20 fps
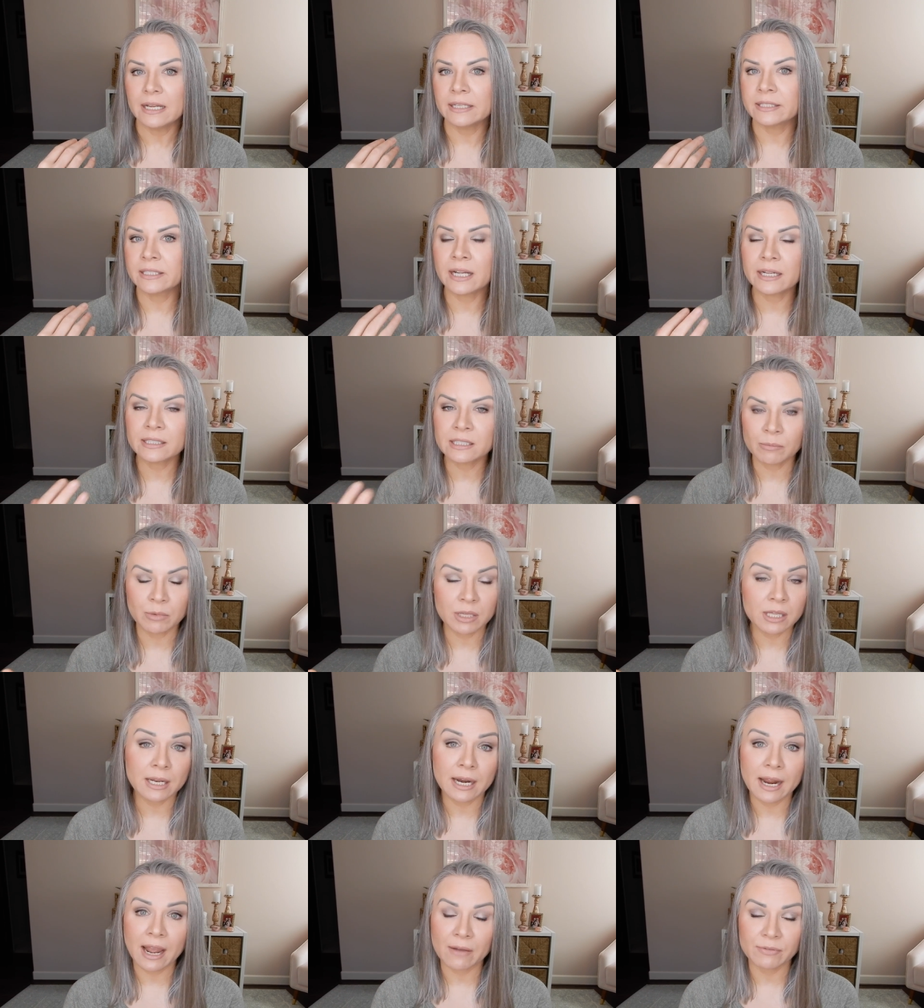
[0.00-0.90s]
it's not
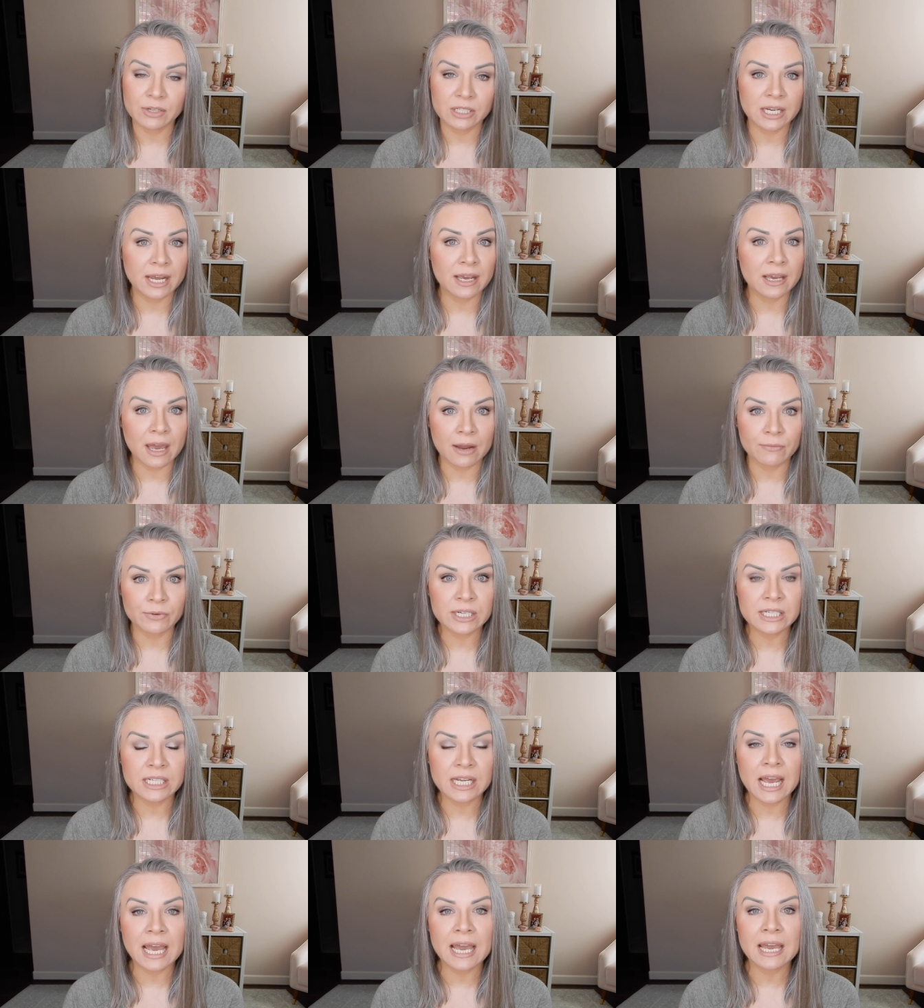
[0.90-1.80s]
something that I have to take
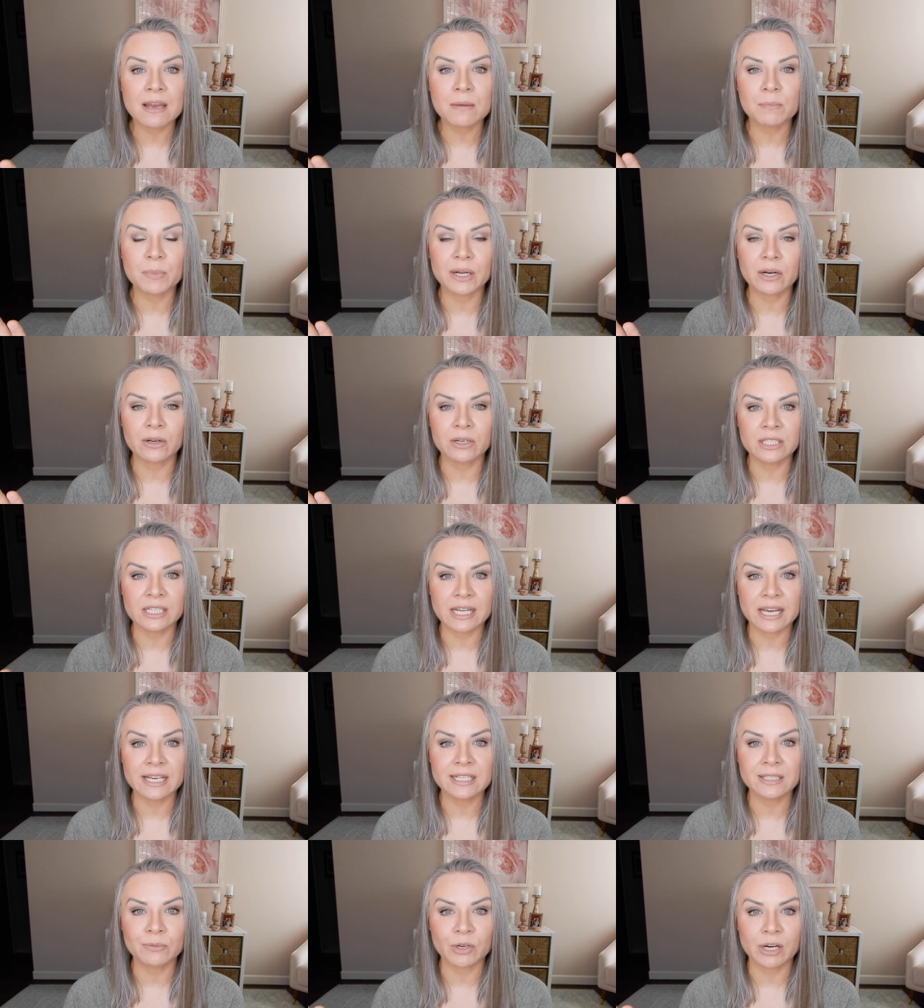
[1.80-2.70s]
every day, but on
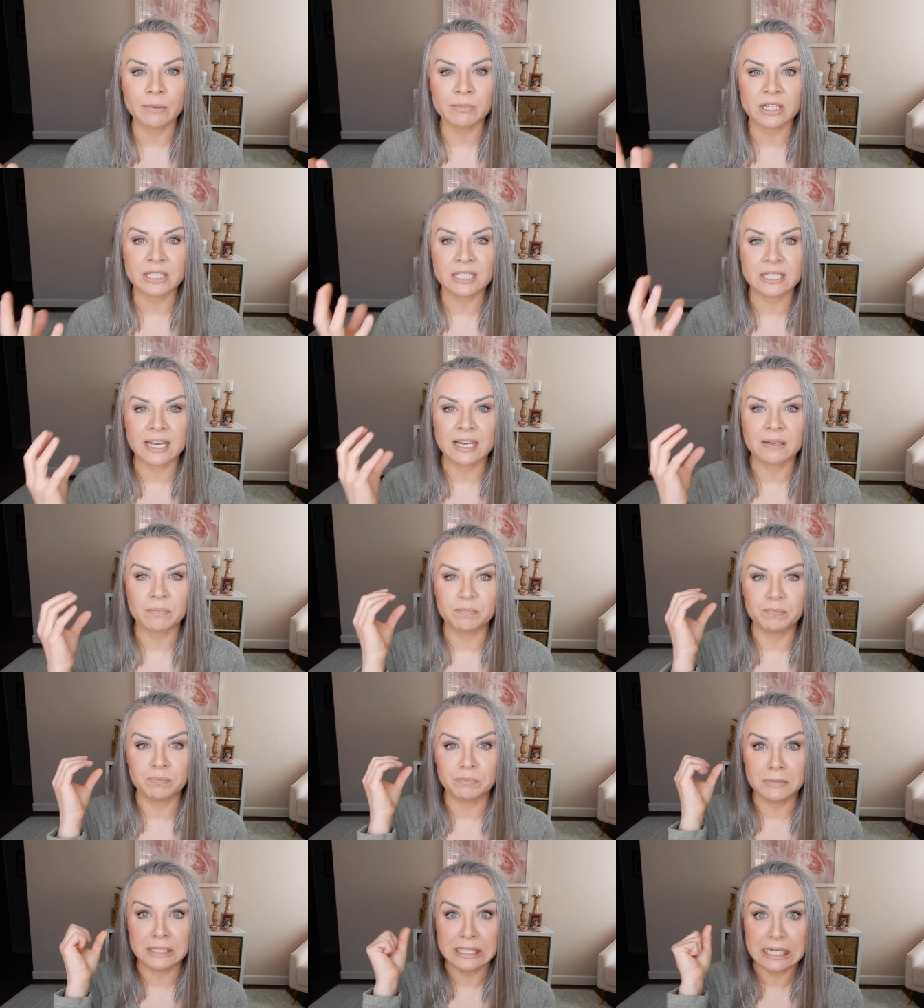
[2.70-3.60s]
days where I'm just
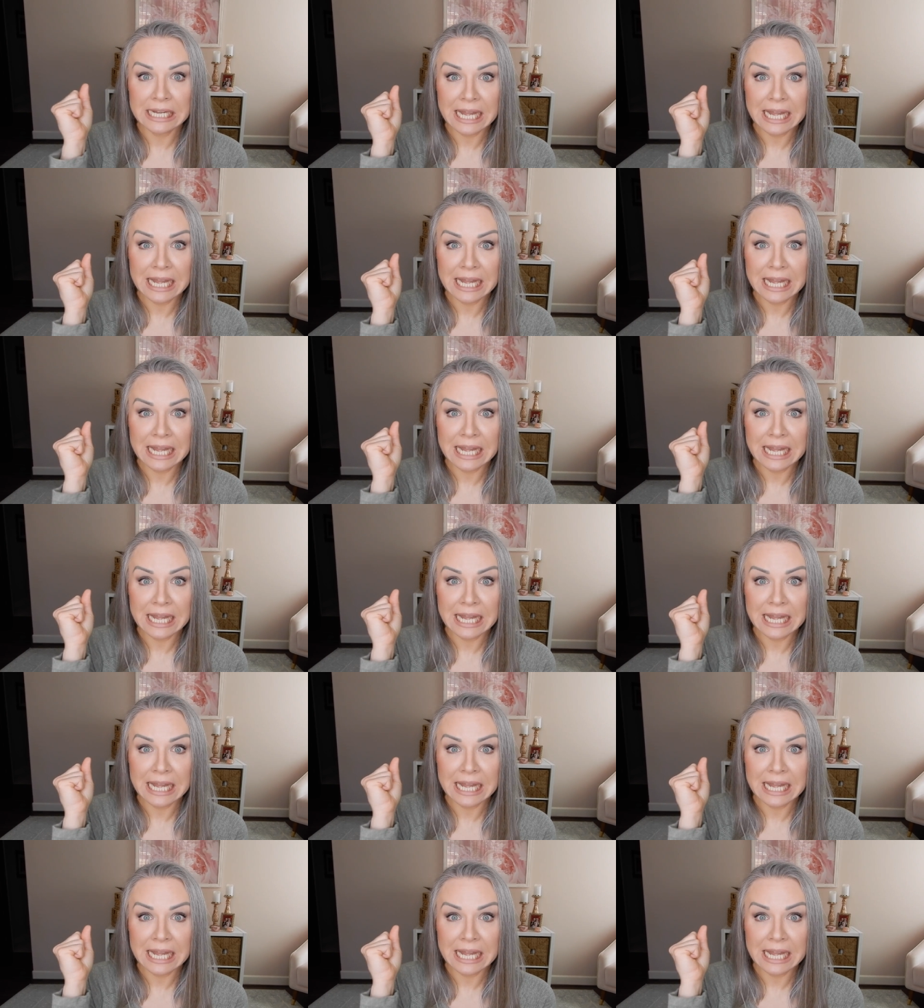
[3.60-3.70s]
like, nah,